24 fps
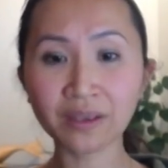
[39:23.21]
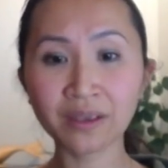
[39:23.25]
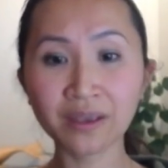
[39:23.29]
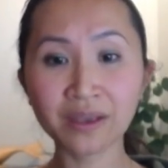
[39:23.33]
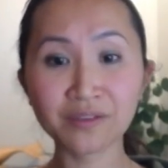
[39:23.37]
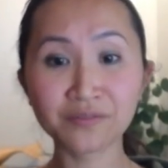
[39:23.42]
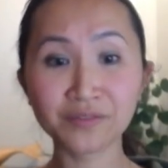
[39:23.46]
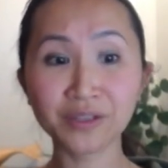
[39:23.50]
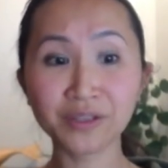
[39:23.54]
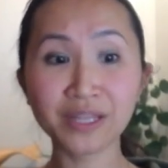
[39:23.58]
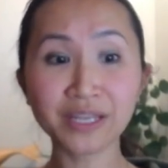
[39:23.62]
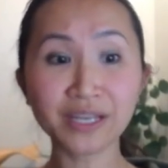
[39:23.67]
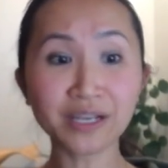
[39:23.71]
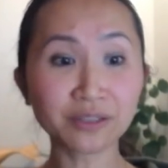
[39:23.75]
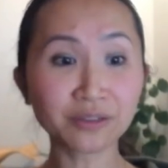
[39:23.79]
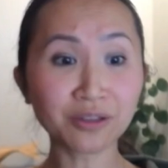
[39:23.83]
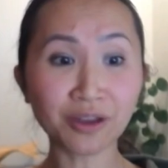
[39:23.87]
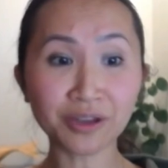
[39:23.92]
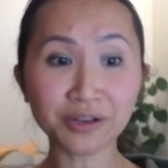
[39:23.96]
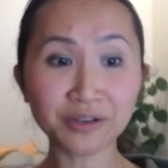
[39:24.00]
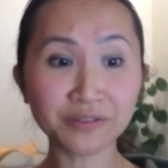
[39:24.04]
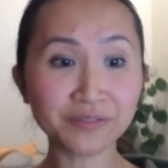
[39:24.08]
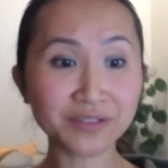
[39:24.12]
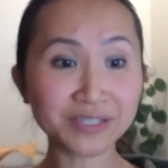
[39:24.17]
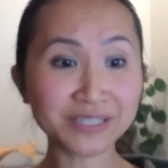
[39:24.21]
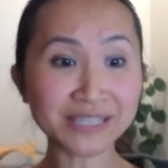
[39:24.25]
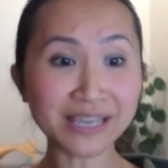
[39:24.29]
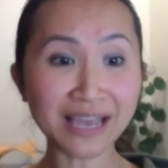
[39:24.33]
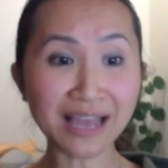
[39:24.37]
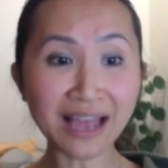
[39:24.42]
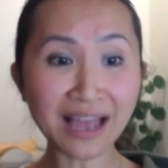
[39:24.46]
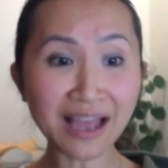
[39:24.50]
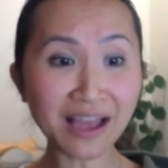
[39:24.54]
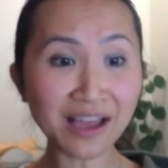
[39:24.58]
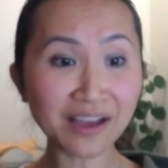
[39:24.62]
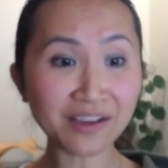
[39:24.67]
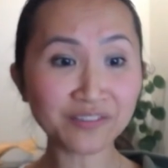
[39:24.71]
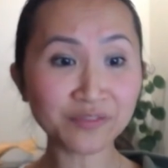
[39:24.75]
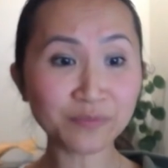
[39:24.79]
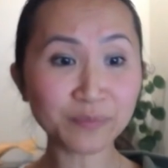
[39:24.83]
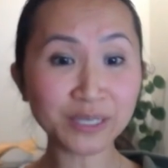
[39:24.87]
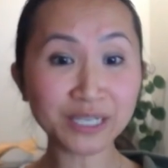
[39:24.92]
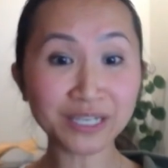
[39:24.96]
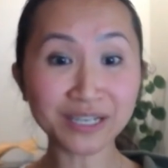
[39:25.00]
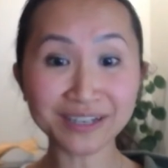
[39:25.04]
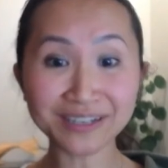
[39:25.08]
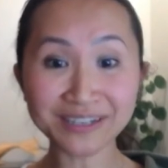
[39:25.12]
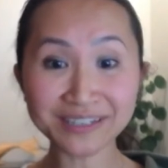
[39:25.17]
I feel like a lot of us have,
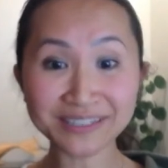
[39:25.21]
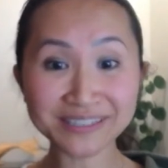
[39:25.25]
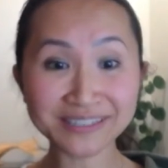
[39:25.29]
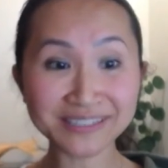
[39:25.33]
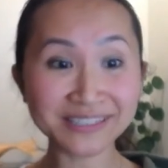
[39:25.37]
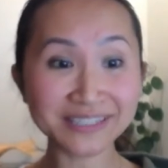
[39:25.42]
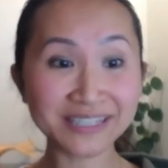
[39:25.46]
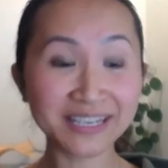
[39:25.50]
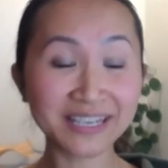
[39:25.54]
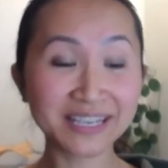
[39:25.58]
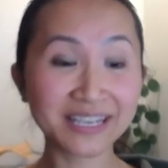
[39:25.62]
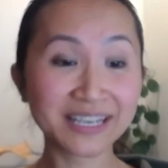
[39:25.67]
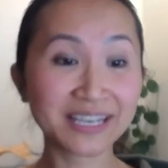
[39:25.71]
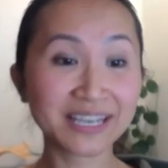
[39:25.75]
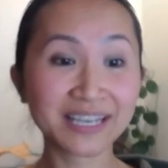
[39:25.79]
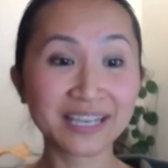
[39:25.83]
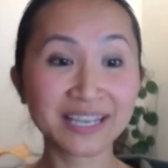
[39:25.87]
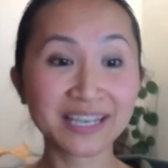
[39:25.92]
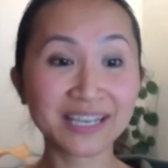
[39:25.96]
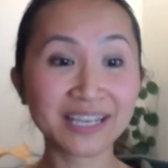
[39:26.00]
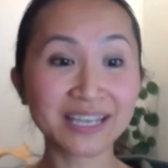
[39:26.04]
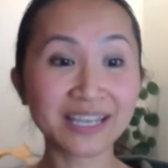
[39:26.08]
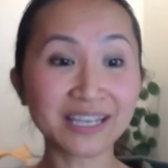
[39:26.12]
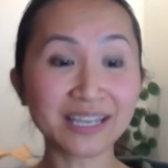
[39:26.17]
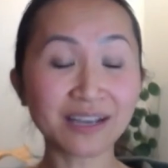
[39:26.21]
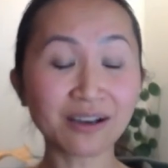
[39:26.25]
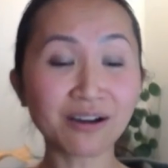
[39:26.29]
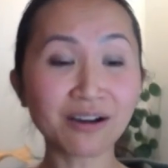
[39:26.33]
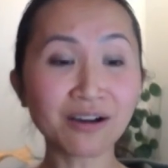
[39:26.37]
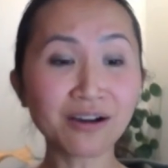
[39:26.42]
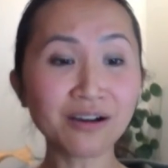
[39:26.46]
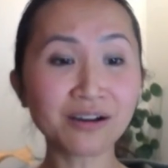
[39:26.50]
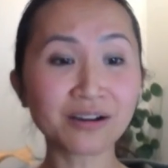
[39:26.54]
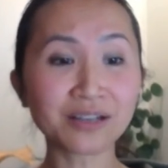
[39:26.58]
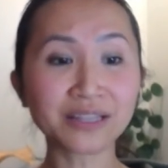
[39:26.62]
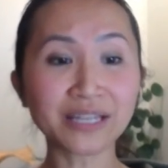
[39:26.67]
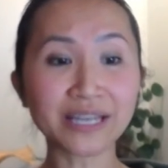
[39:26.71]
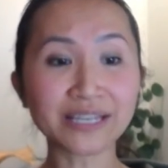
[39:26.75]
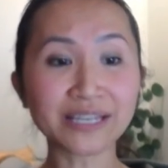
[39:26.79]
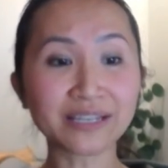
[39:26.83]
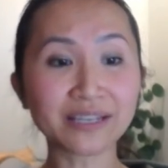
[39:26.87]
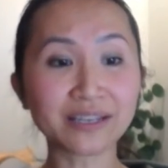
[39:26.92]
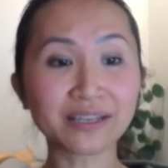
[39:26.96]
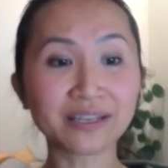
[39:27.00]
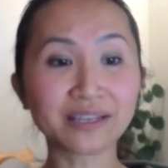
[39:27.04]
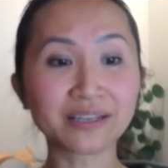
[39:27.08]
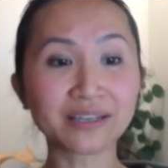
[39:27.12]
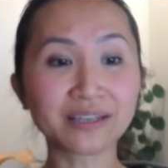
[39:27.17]
because
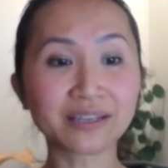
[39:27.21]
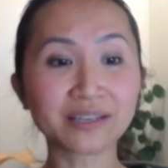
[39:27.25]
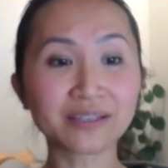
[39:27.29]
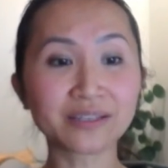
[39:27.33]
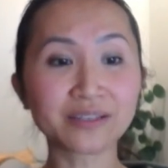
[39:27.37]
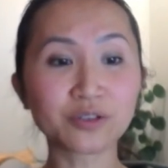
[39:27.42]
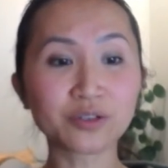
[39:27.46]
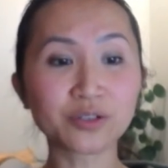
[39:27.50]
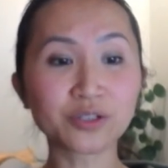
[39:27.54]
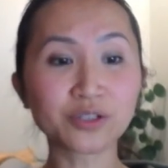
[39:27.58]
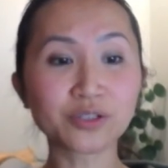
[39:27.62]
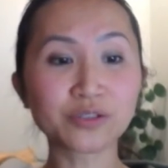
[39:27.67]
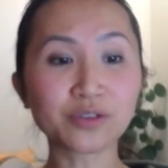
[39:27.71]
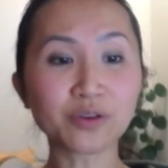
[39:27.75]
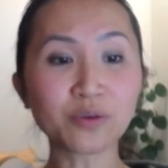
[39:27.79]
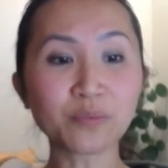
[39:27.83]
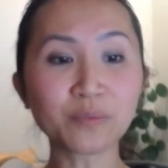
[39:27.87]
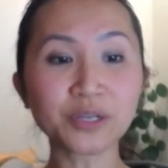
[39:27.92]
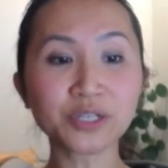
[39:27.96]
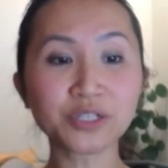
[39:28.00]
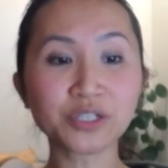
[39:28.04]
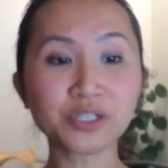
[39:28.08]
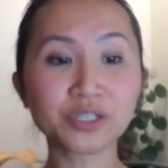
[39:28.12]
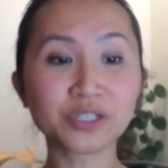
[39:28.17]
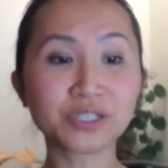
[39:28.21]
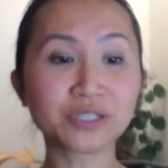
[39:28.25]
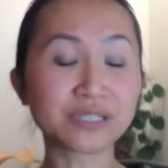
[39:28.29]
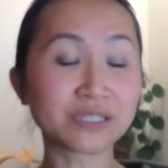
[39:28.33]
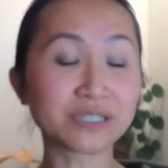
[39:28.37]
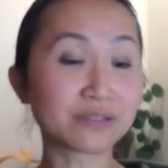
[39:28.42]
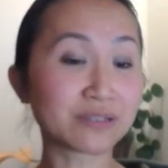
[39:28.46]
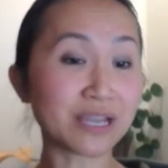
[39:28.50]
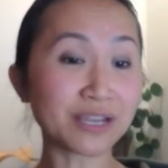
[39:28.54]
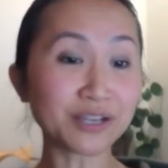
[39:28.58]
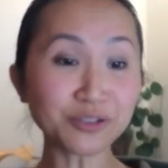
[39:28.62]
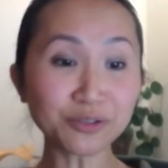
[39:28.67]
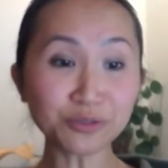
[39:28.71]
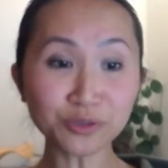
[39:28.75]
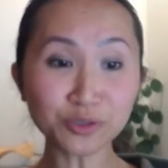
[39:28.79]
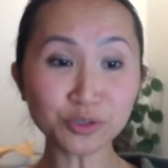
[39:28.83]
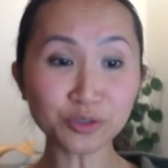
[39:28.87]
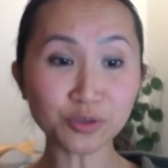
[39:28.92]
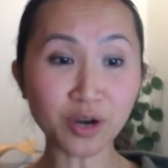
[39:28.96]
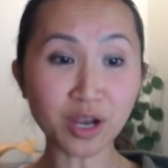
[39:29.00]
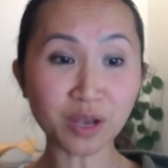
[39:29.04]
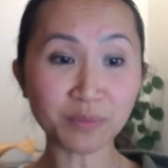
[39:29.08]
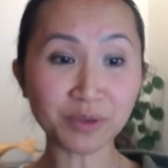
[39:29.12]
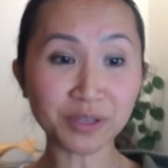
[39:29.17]
like there's so much dental
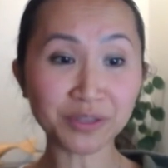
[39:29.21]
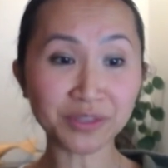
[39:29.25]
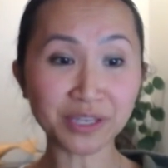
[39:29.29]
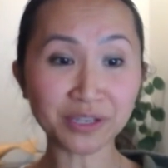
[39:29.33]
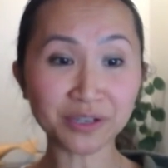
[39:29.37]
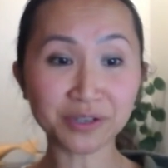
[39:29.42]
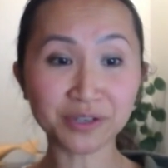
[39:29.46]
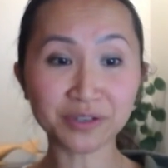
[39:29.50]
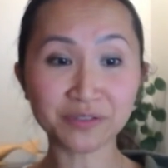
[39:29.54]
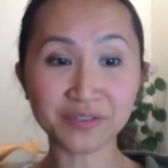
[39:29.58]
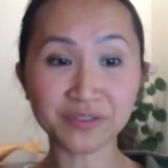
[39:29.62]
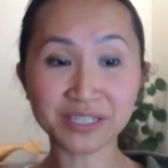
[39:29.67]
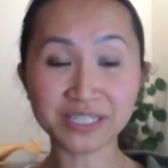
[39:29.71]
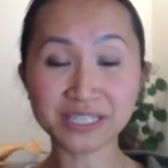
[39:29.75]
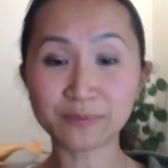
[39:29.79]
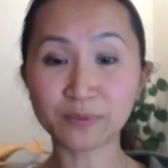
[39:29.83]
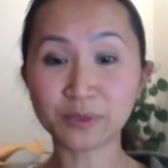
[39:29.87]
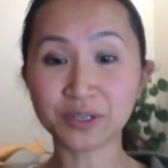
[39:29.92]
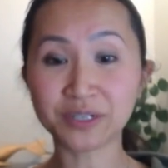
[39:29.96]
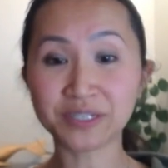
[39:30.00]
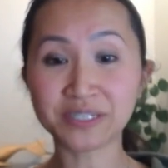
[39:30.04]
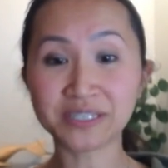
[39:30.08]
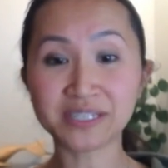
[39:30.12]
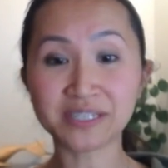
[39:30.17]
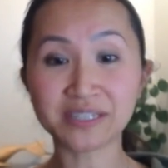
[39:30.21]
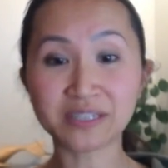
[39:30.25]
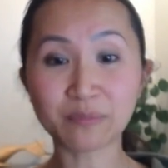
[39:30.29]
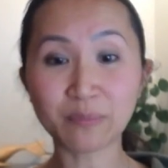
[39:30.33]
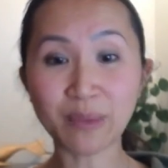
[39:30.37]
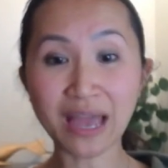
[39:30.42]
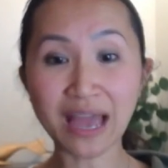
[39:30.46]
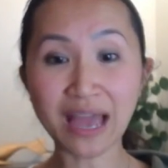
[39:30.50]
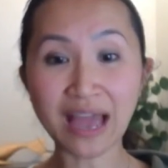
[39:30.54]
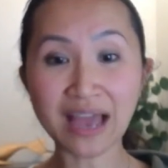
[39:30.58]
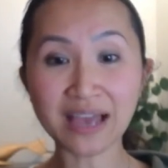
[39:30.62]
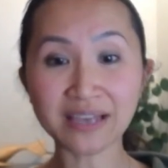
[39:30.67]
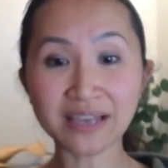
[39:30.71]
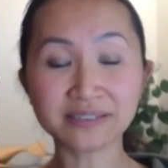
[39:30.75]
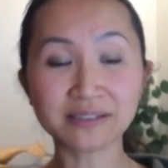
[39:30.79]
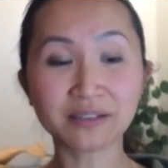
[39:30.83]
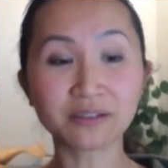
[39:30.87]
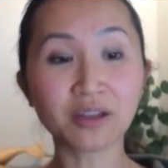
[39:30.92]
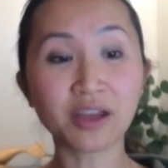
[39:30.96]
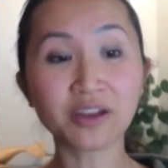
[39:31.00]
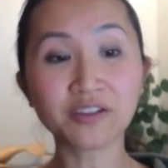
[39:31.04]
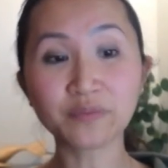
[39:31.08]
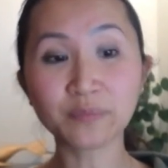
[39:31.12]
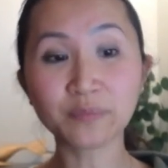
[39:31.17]
trauma they could have experienced in the
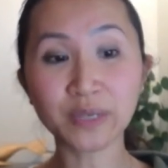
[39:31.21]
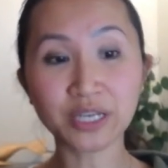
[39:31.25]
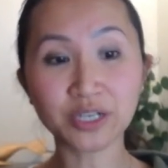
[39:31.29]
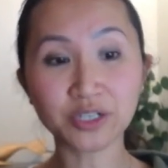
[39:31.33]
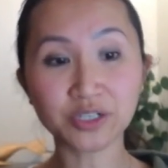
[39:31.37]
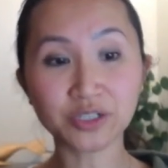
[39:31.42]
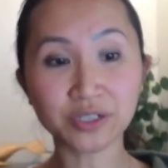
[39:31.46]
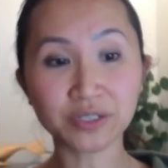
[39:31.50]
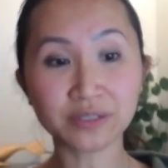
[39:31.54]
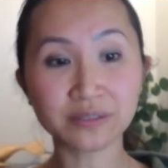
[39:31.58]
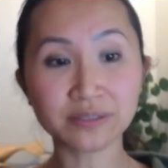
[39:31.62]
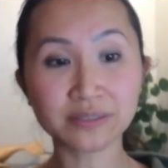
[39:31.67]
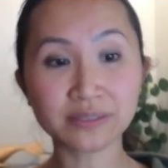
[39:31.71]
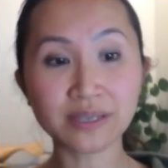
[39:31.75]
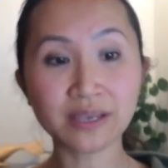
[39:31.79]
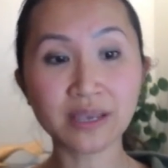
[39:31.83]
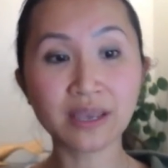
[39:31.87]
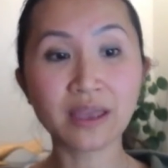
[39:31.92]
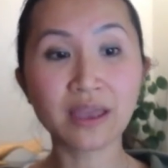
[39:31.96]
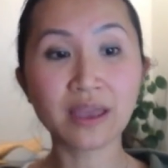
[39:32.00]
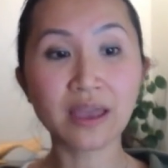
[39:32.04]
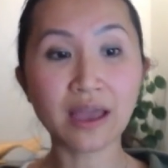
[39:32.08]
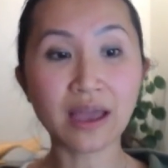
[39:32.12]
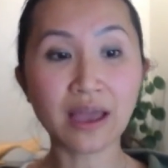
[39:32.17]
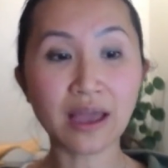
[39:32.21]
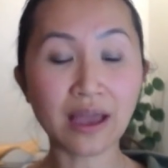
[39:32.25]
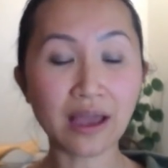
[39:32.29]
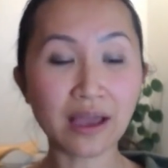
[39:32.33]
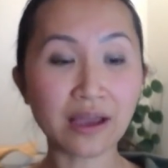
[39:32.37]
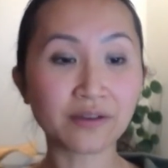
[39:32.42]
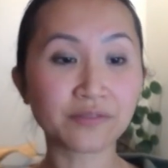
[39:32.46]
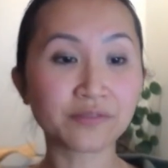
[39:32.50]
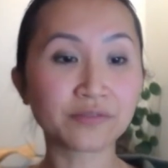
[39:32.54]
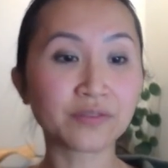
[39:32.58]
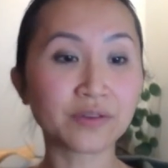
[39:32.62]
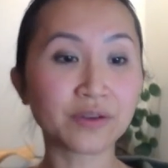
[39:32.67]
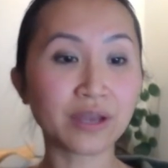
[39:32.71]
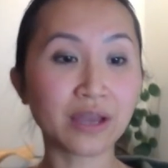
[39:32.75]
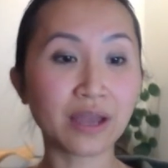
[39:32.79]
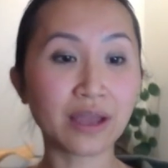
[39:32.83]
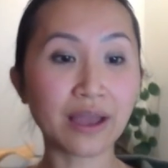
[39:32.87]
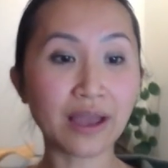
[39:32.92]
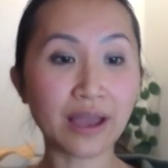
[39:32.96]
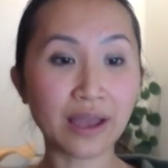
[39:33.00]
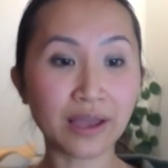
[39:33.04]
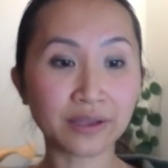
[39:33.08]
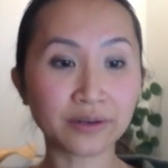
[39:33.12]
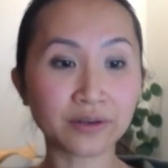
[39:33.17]
past. A lot of patients have
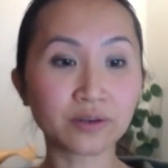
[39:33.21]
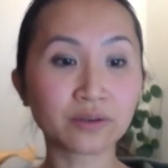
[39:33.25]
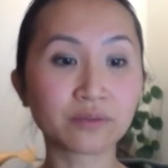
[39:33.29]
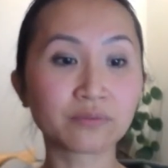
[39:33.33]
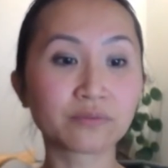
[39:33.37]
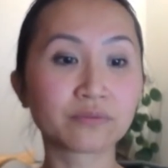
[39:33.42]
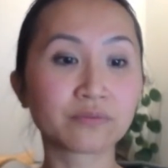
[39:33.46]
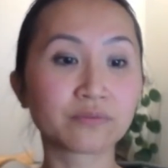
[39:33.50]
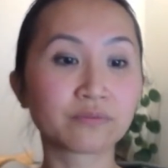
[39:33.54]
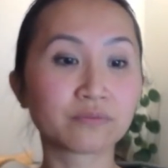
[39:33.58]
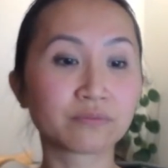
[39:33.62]
had,